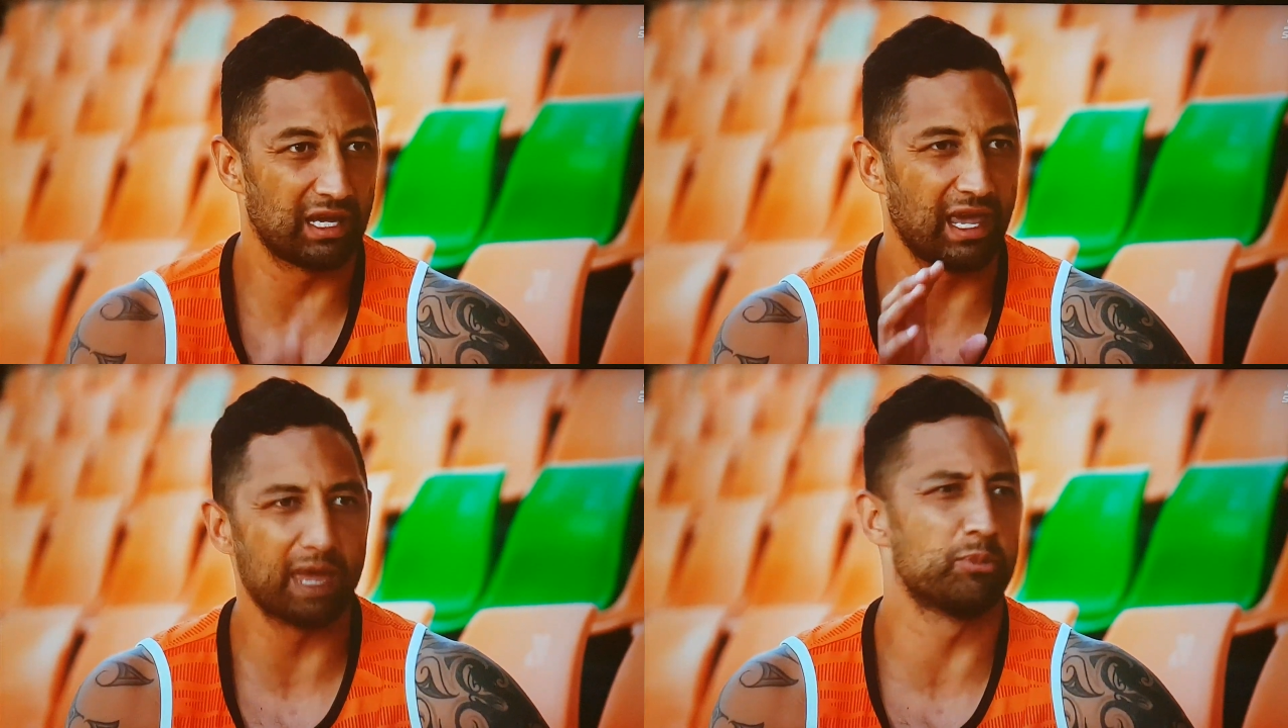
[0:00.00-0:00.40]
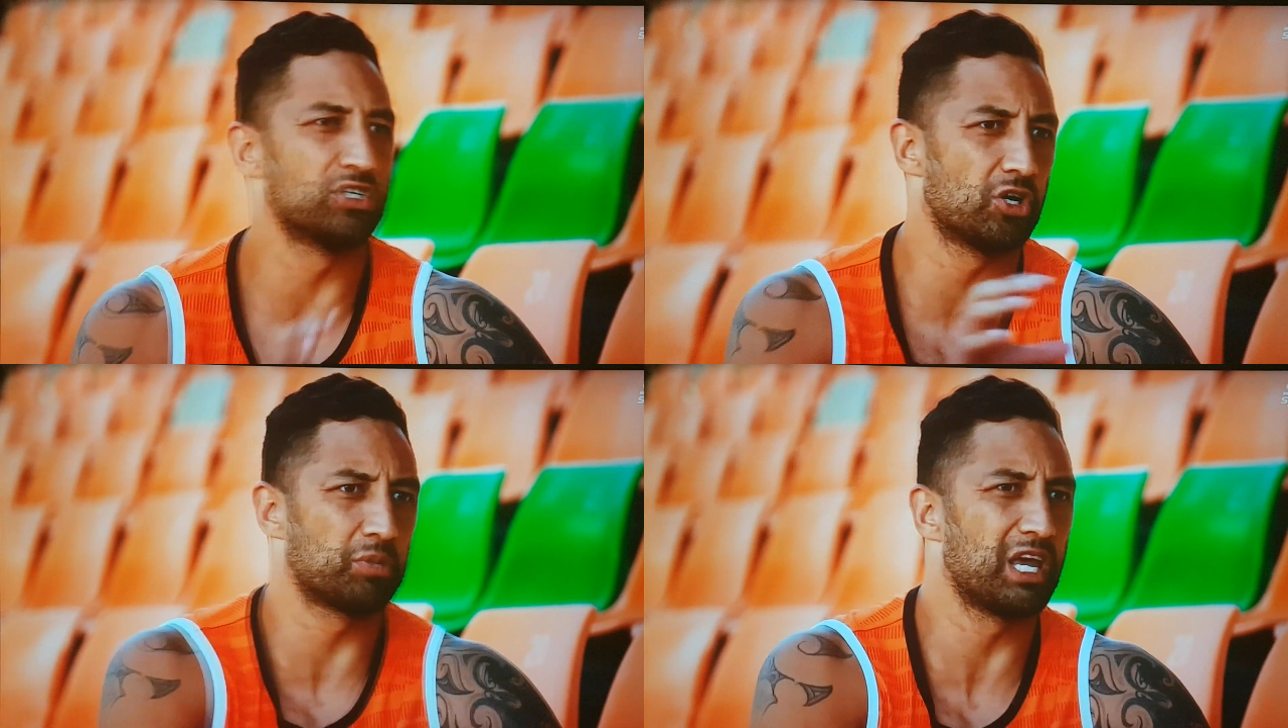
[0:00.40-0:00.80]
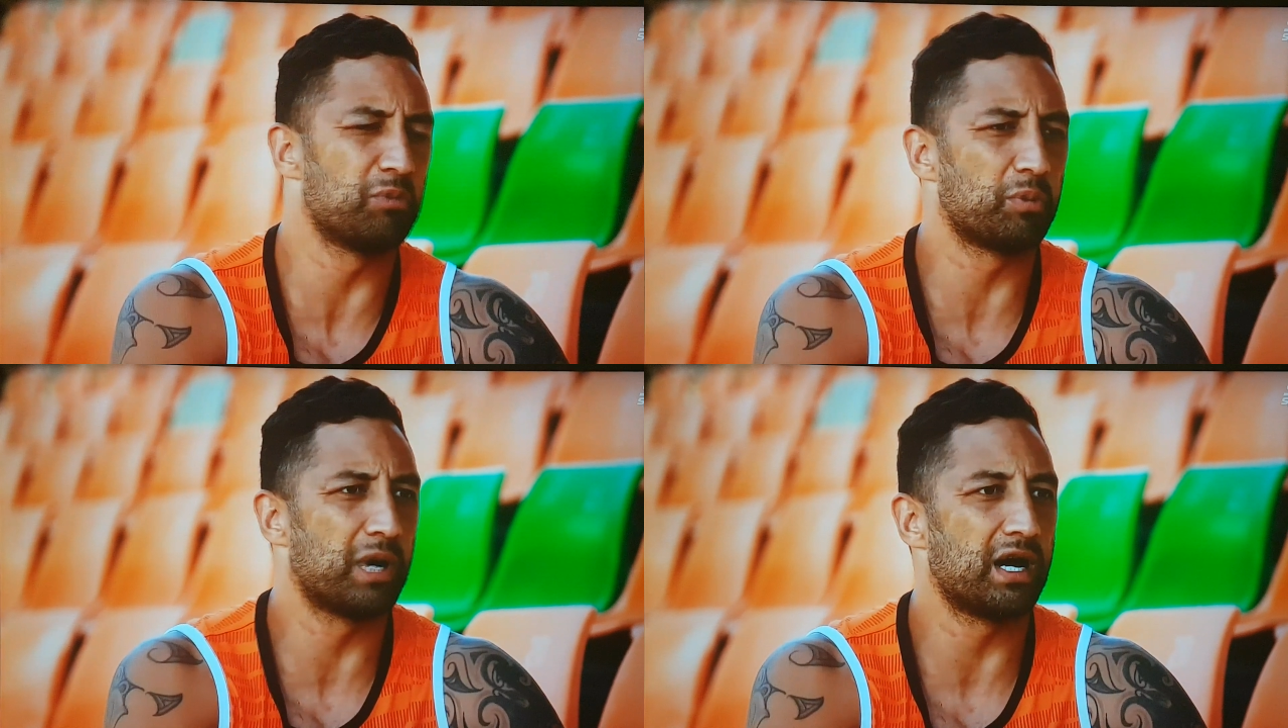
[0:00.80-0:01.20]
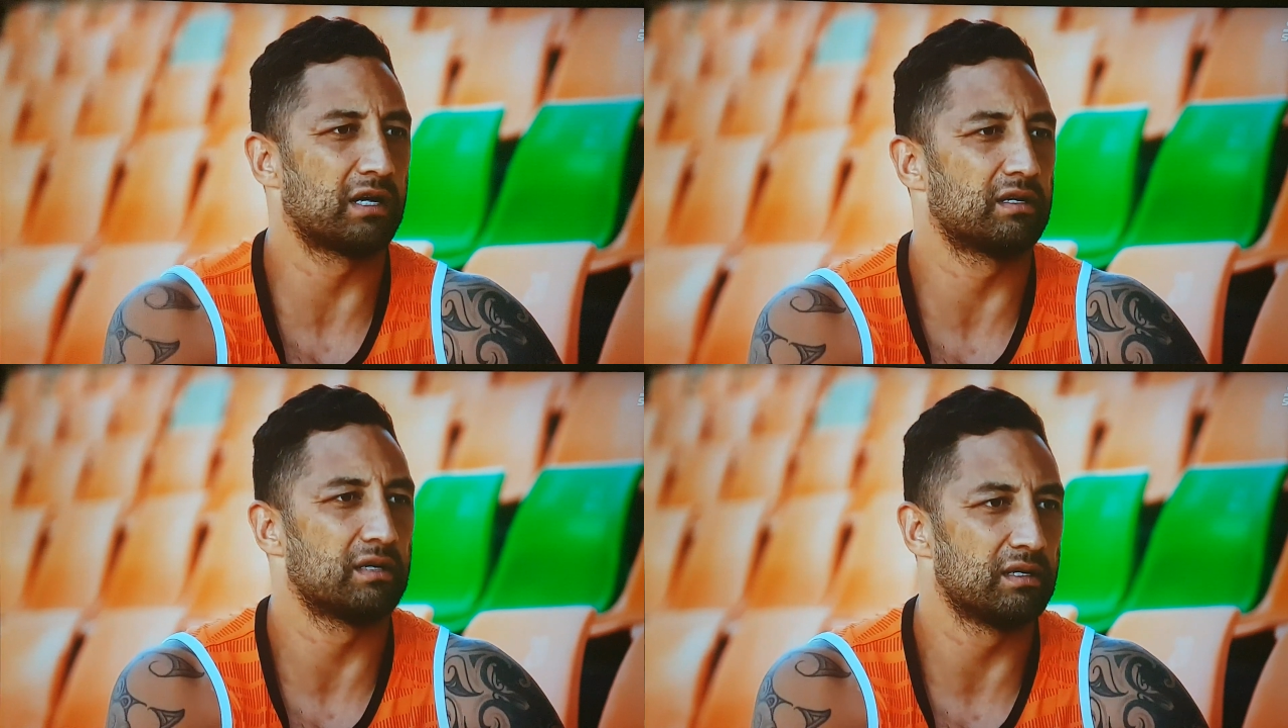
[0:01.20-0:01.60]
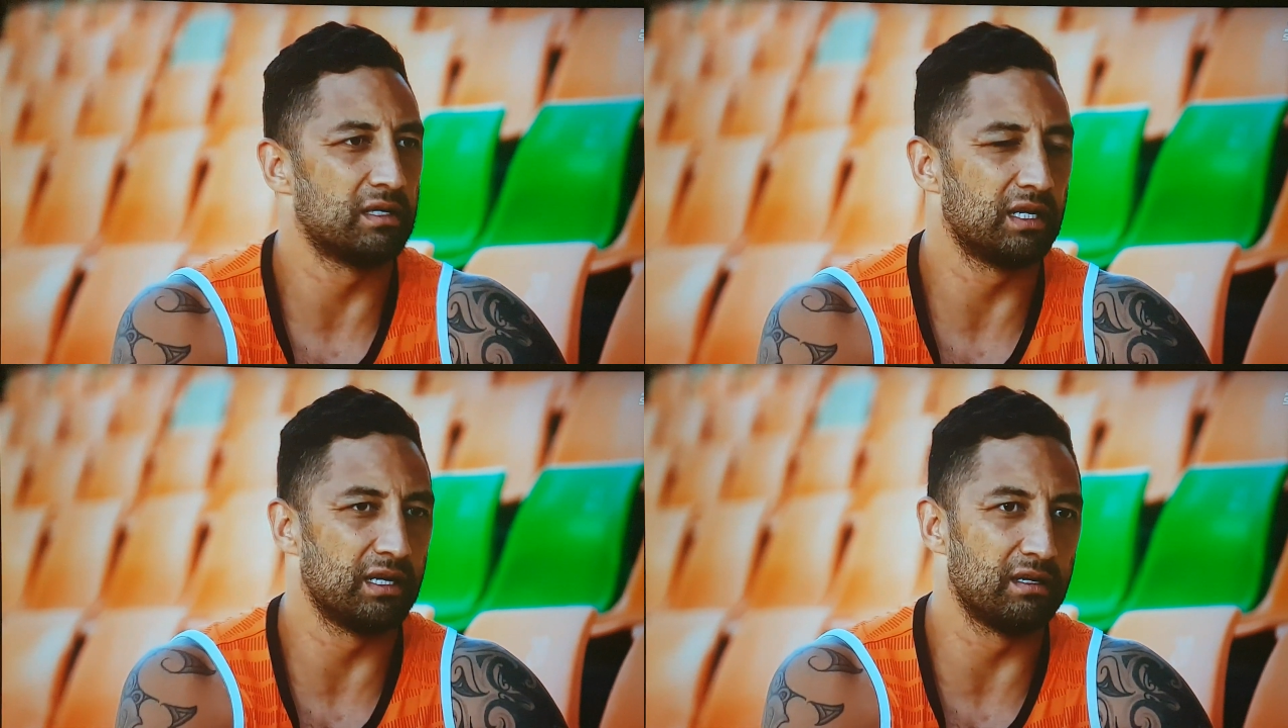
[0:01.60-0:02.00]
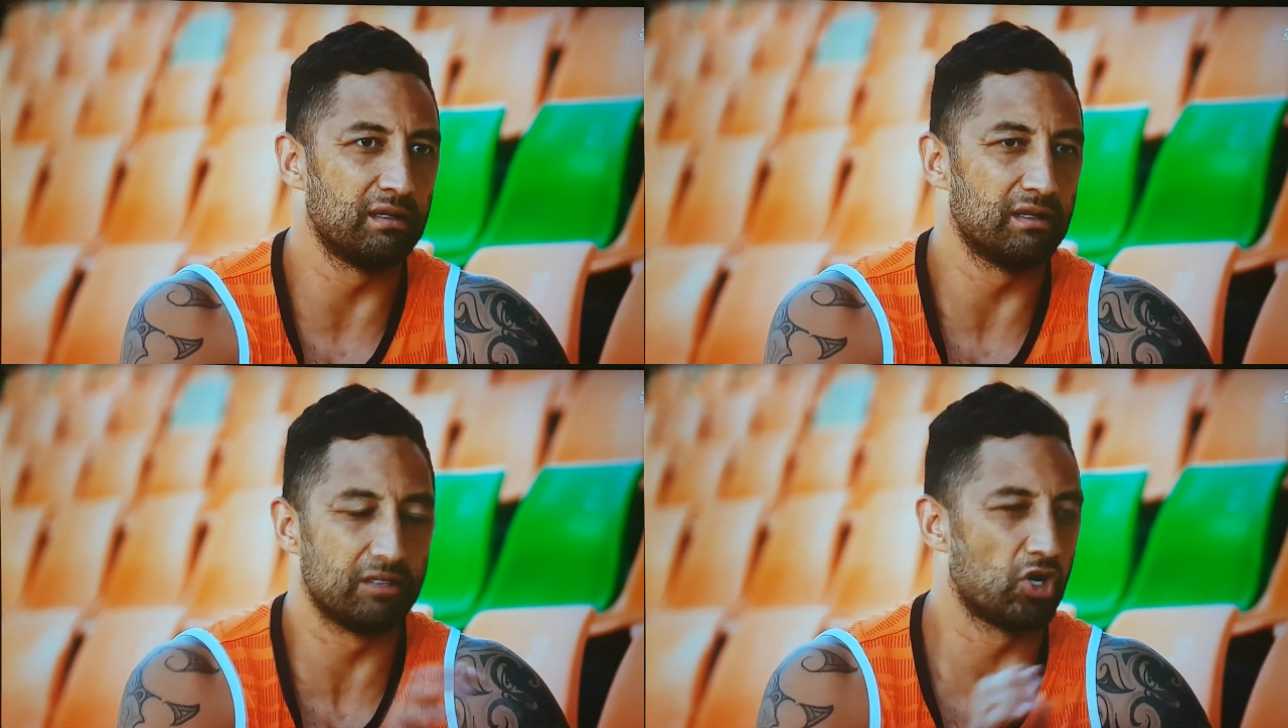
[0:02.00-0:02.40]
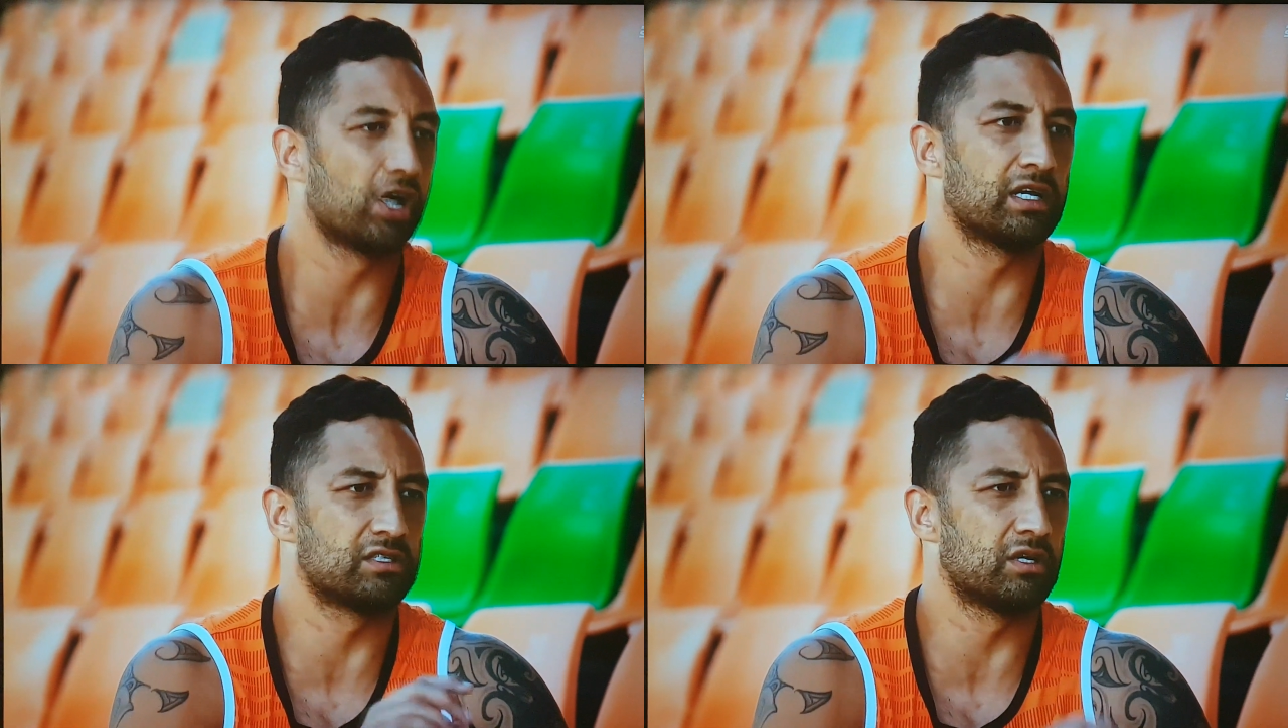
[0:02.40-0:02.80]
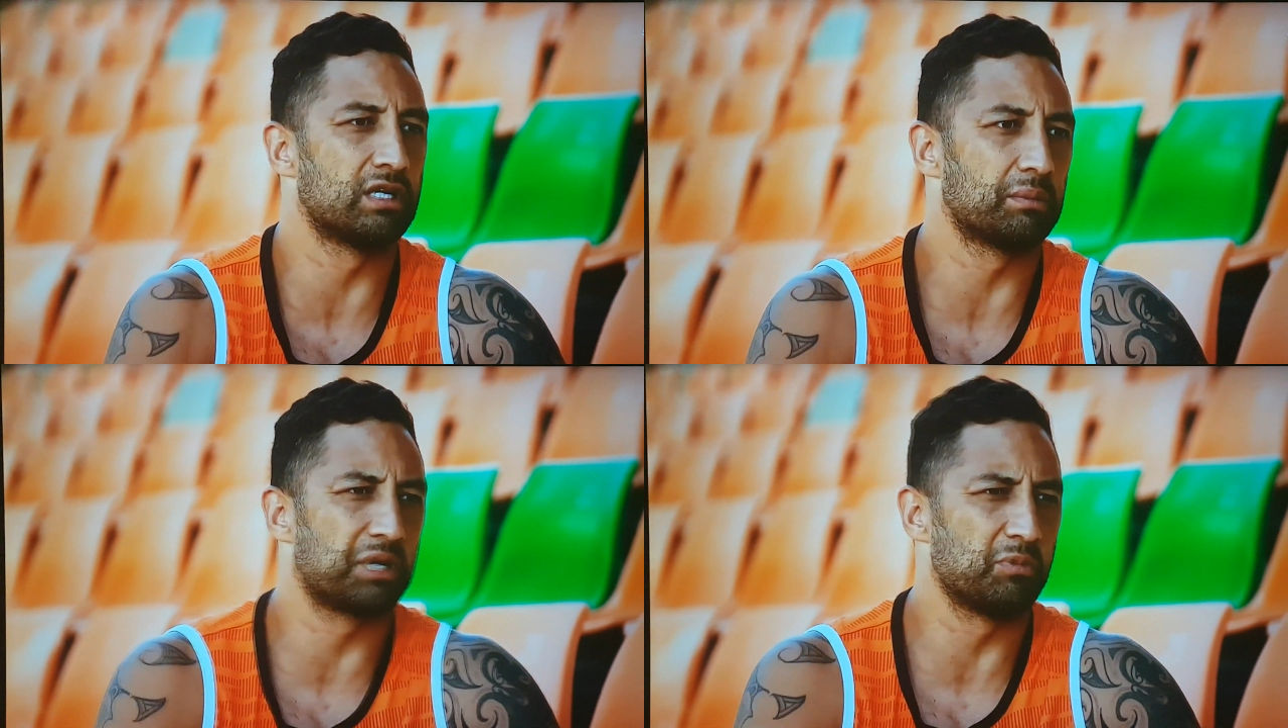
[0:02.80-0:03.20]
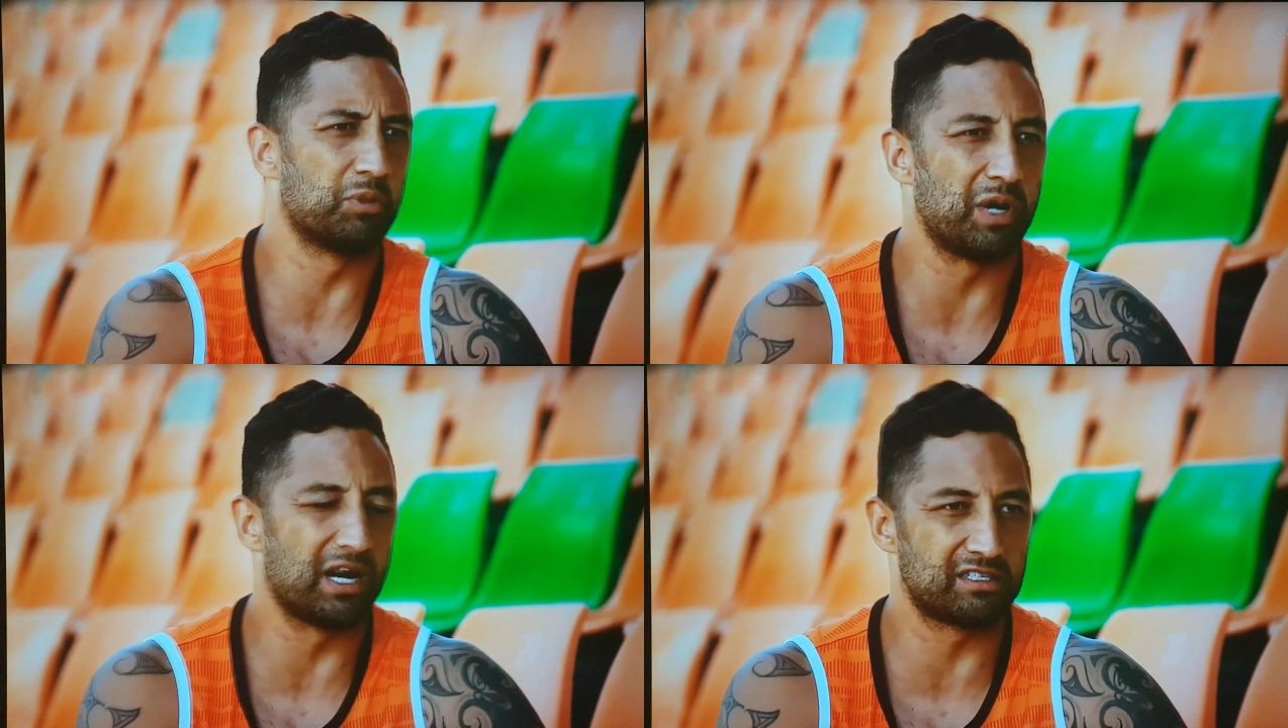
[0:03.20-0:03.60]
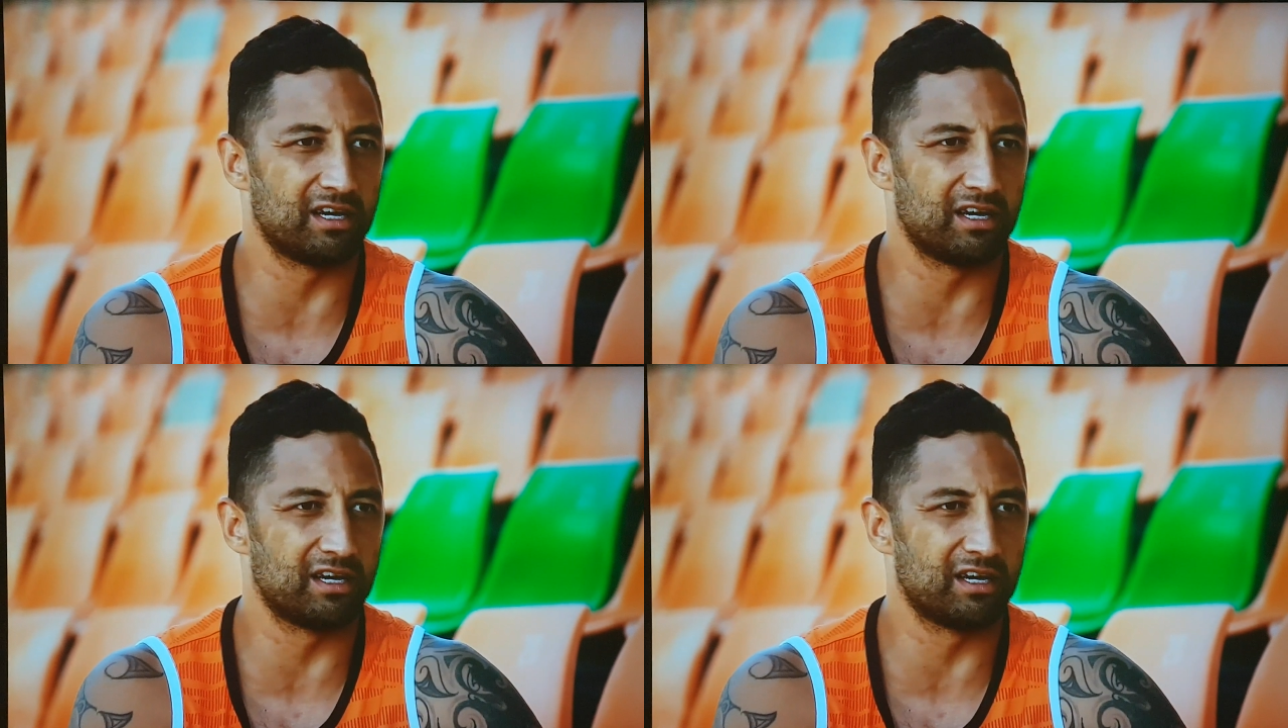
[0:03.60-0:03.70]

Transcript: but then Canberra dropped Keebra Park, and then the Tigers signed up Keebra Park.